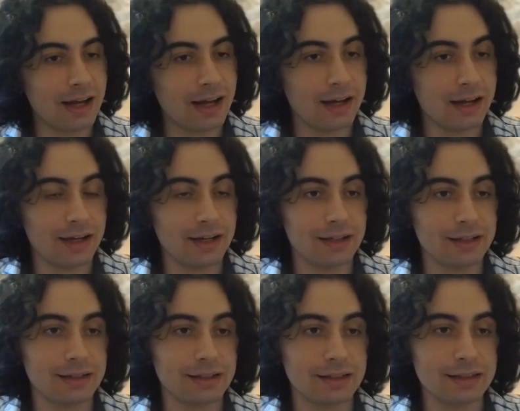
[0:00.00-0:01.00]

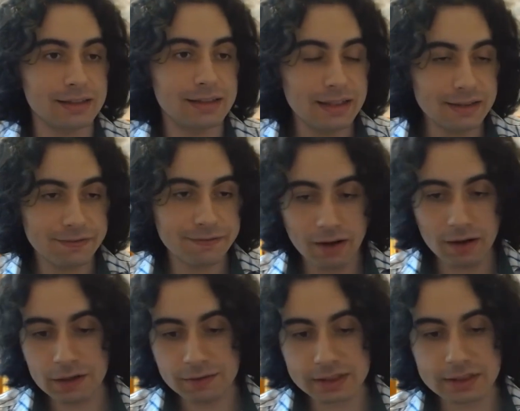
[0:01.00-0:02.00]
The
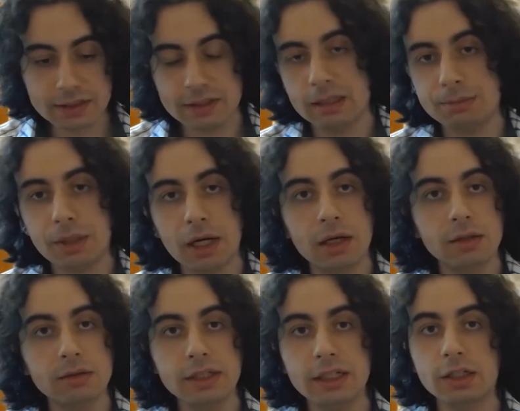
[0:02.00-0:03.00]
fall of Assyrian Empire
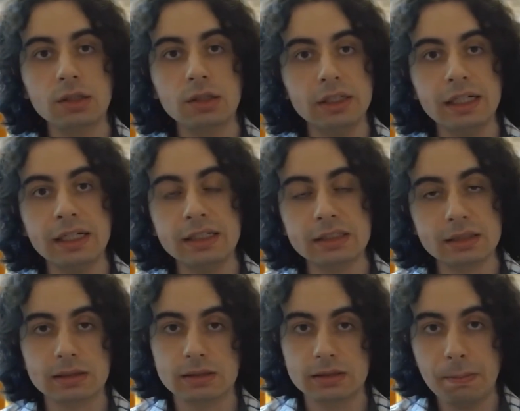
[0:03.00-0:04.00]
really
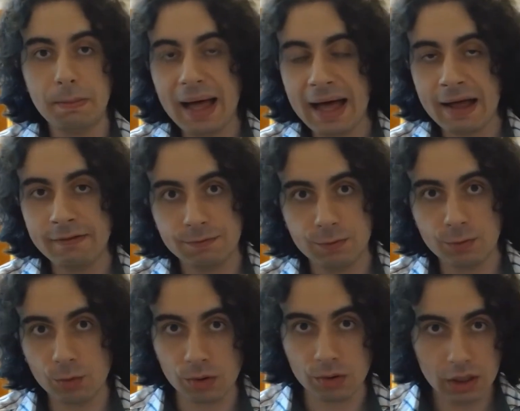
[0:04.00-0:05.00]
creates the path
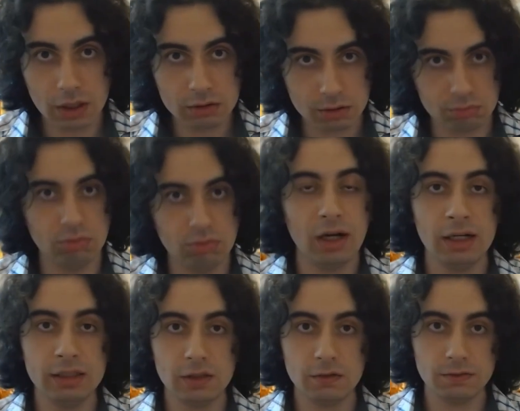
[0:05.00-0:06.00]
for the
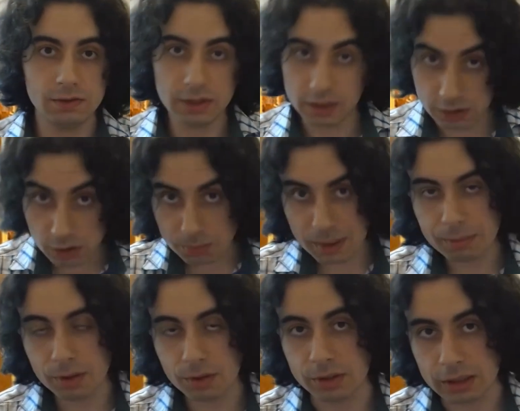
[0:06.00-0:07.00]
rise of the
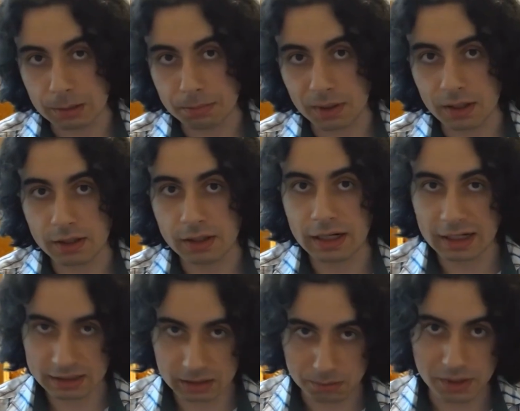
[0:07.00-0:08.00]
Neo-Babylonian Empire
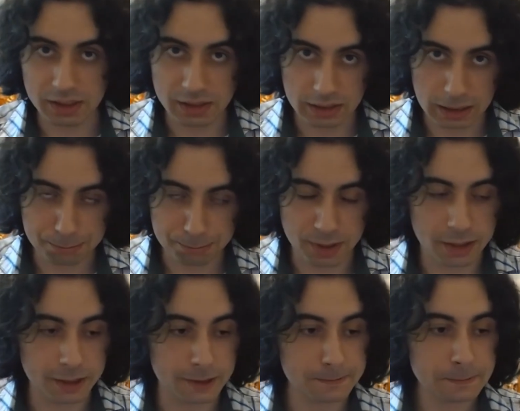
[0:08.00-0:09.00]
and the Median
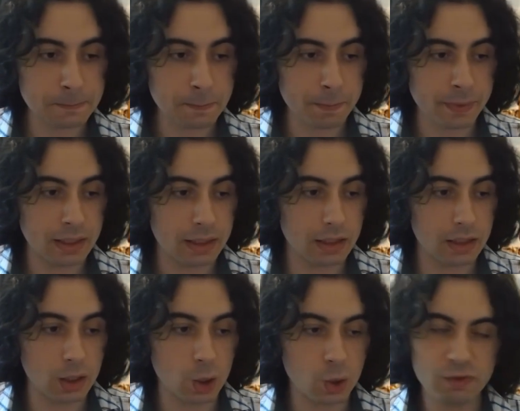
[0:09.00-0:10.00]
Empire.
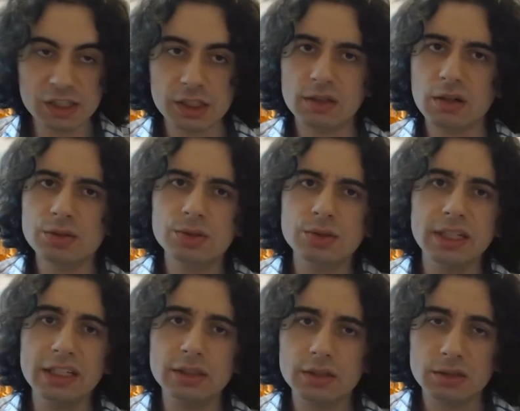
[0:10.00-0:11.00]
Hovakshatar also
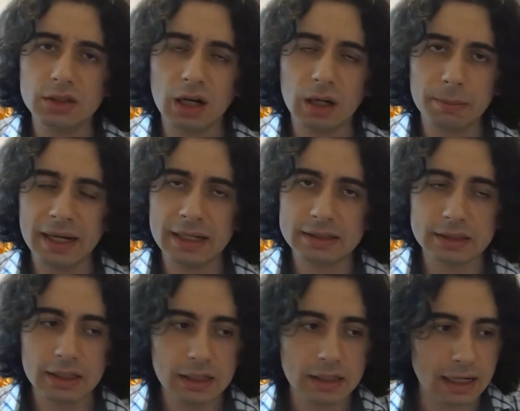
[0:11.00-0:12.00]
gets into combat
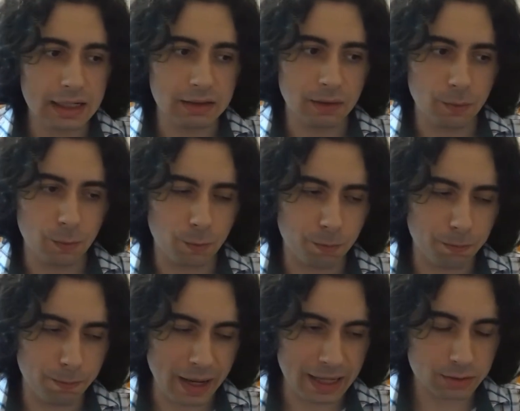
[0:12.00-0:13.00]
and
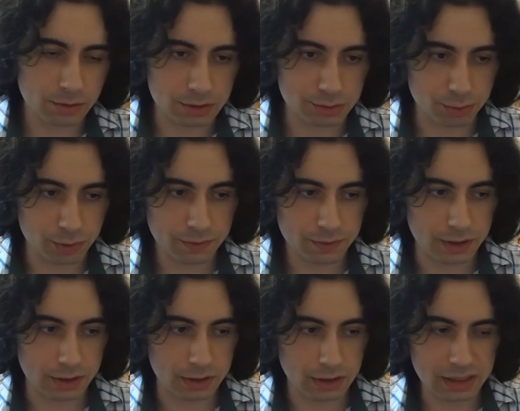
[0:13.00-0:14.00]
battles with
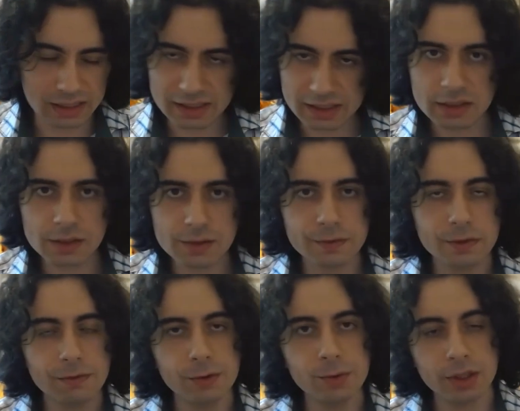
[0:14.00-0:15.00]
the Lydians for
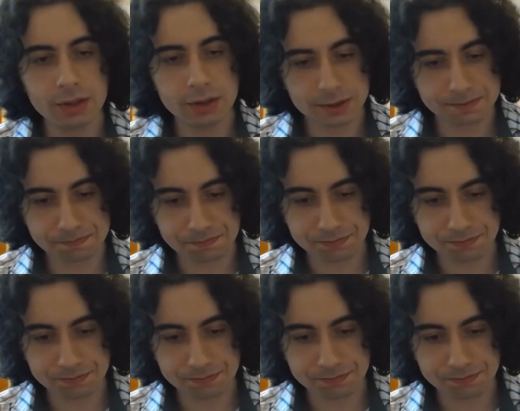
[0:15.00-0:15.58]
a few years.